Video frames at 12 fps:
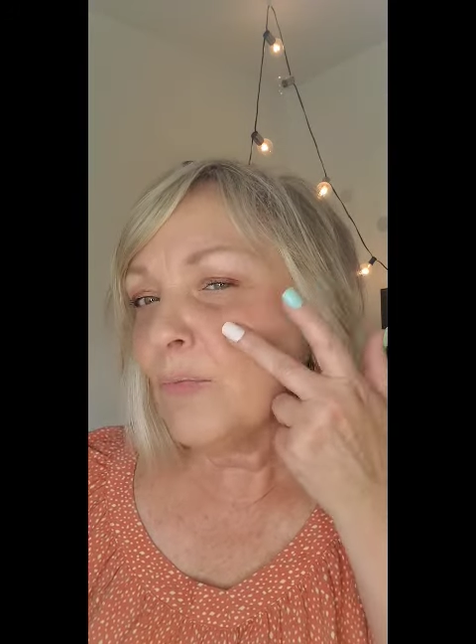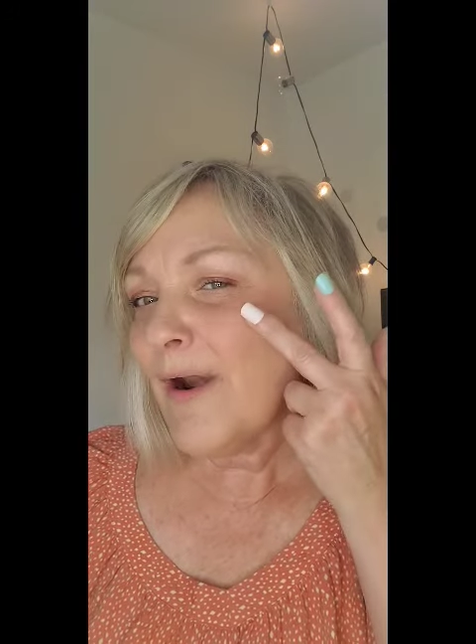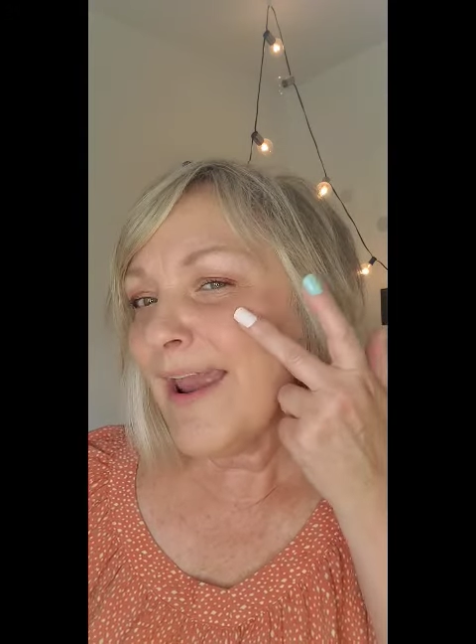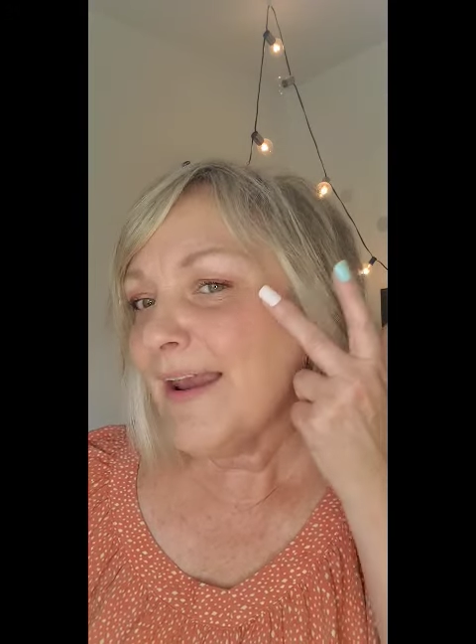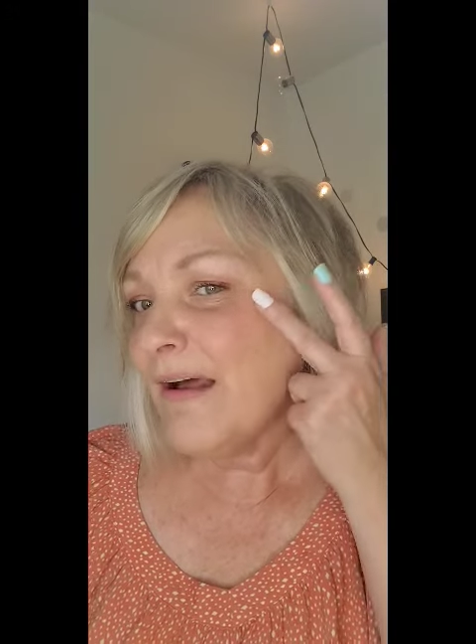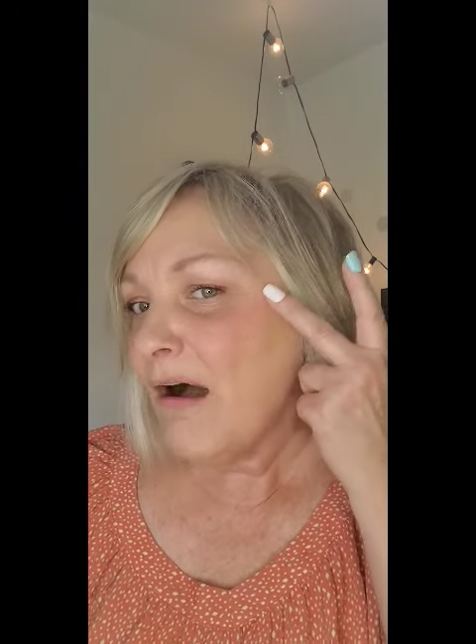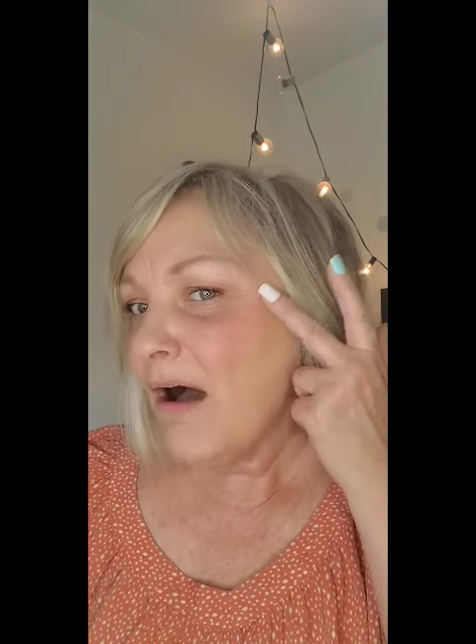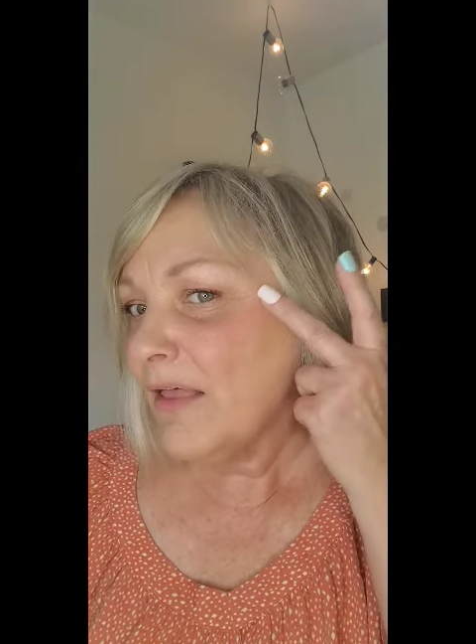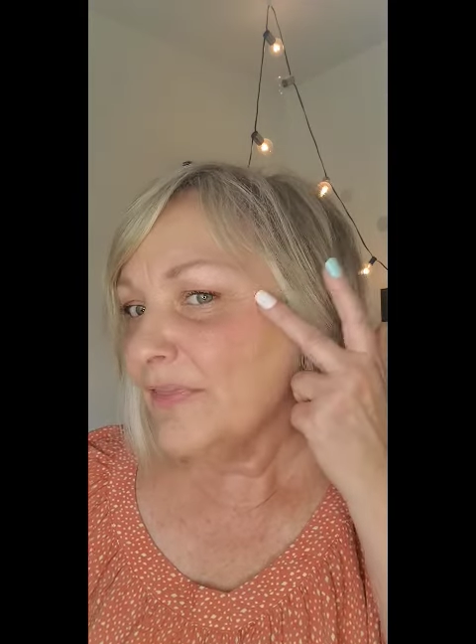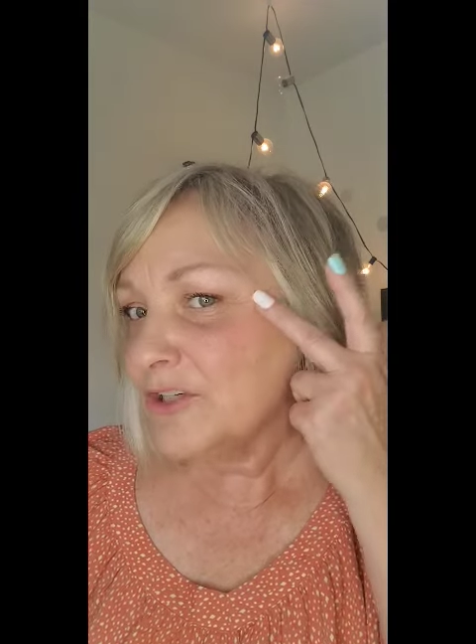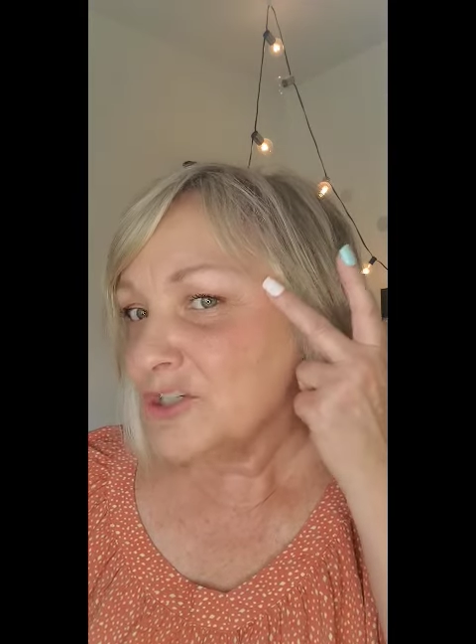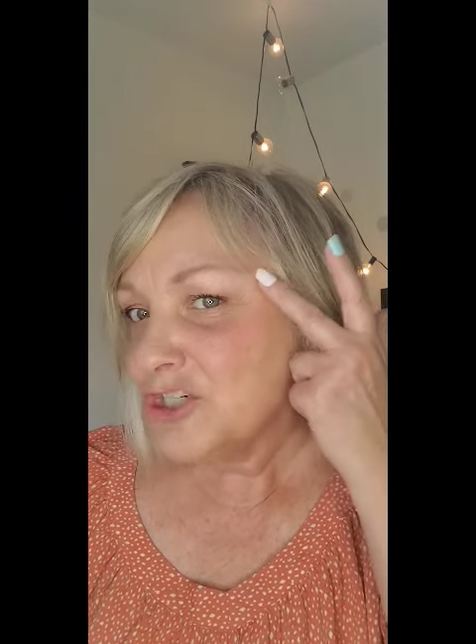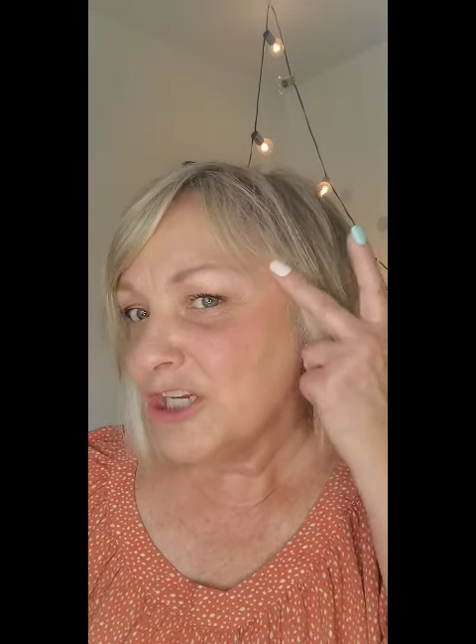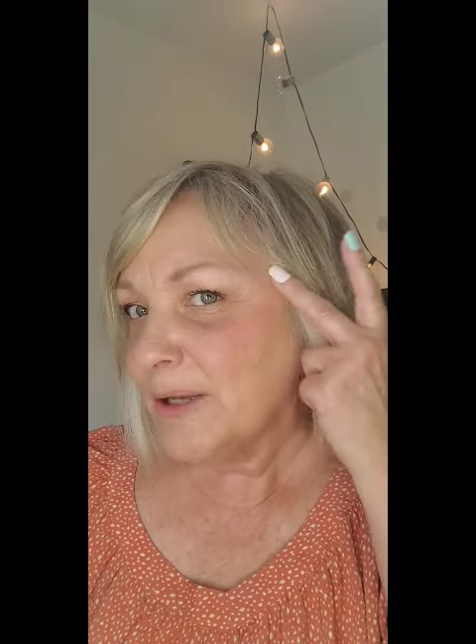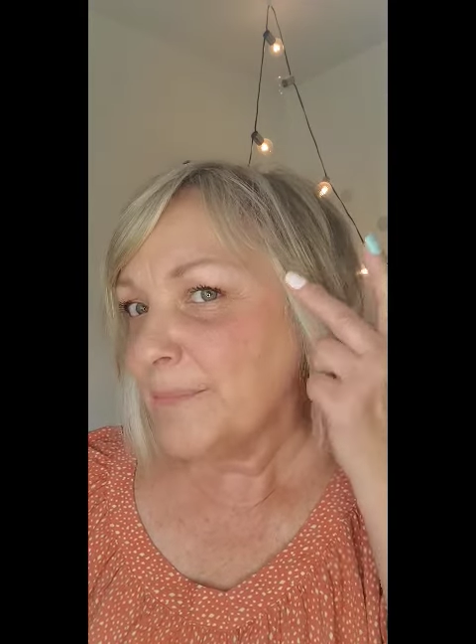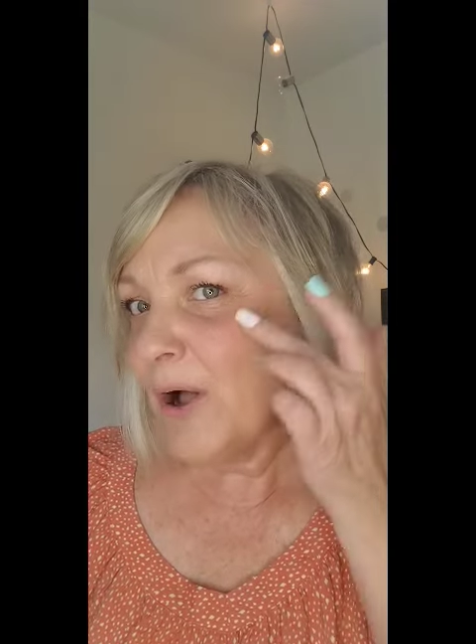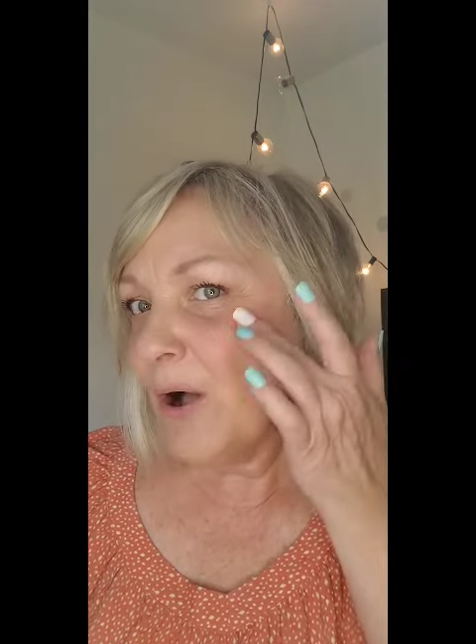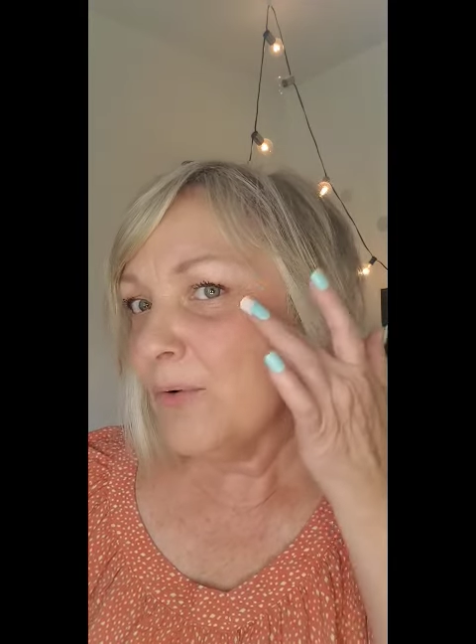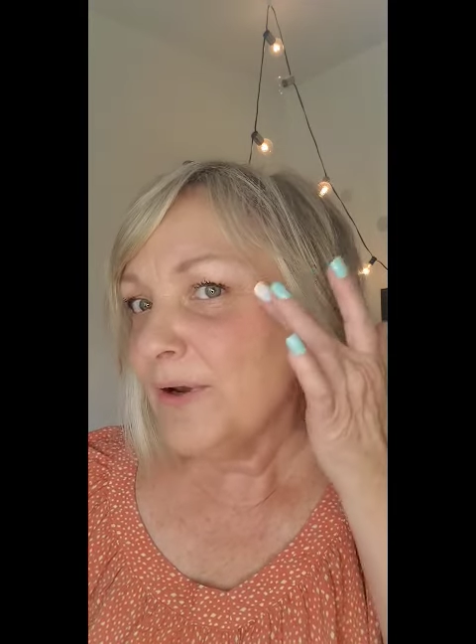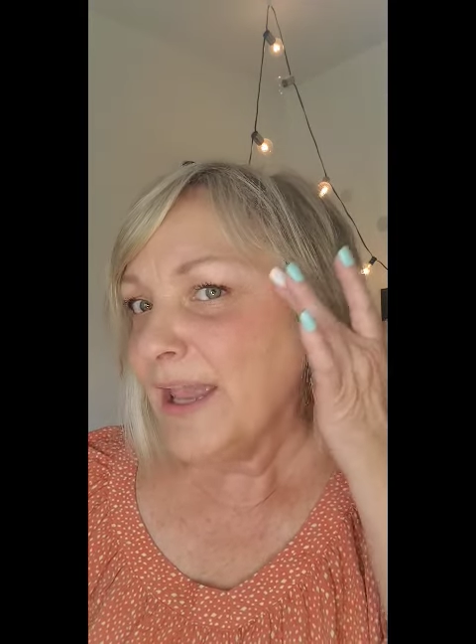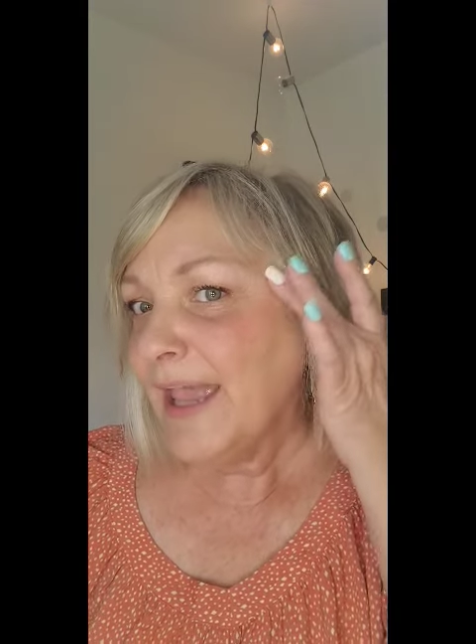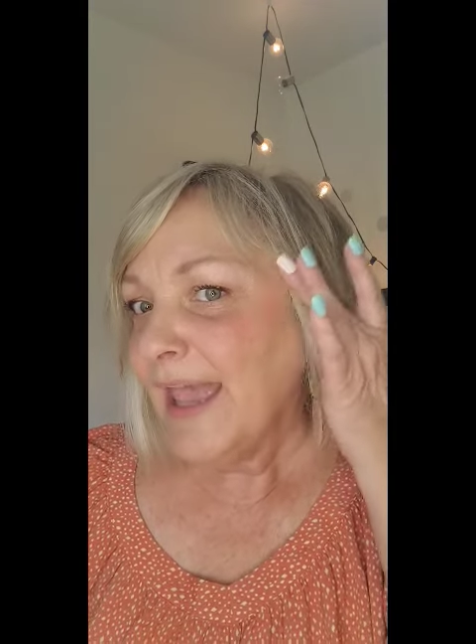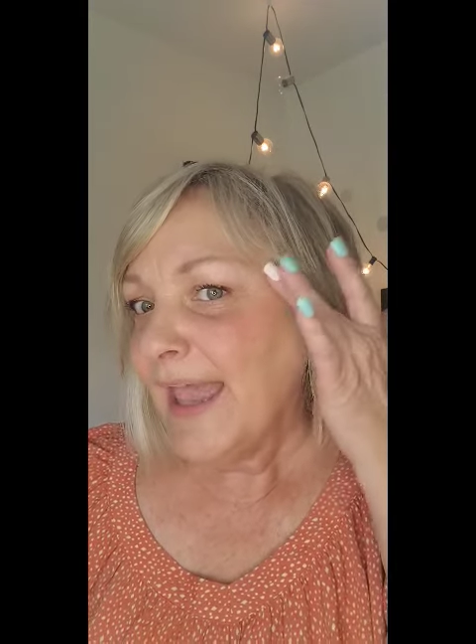right on the cheekbone